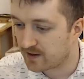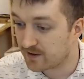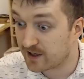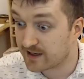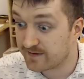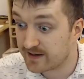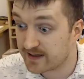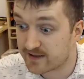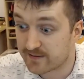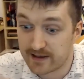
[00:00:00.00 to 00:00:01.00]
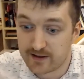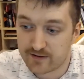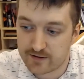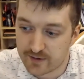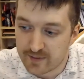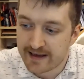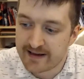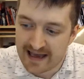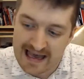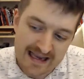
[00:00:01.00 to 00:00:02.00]
a lot of it is right. You're
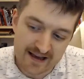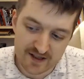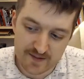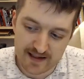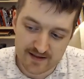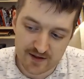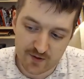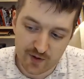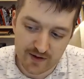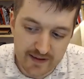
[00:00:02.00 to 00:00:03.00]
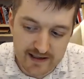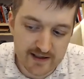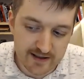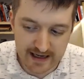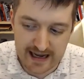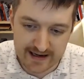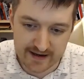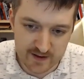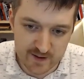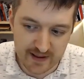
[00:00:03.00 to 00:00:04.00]
making a hangout space. So what makes a good
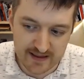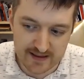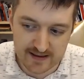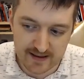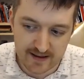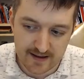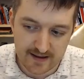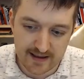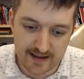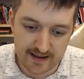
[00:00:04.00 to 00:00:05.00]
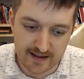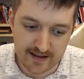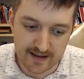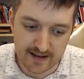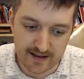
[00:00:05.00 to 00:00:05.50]
hangout space in